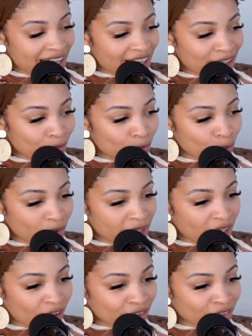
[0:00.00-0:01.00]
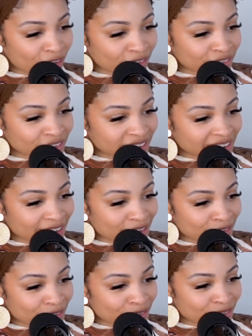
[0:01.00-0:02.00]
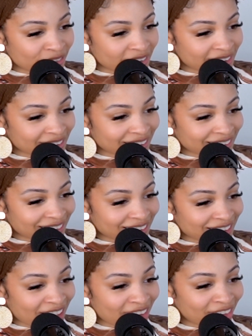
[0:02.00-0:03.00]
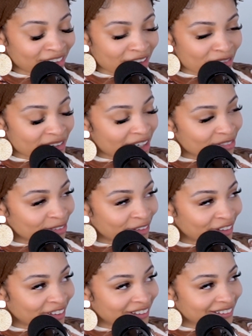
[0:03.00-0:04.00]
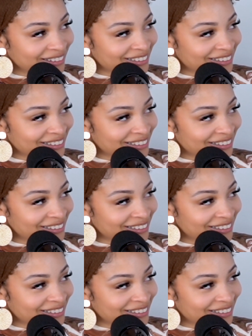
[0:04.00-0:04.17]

The way our daughter looks at you, love that for her.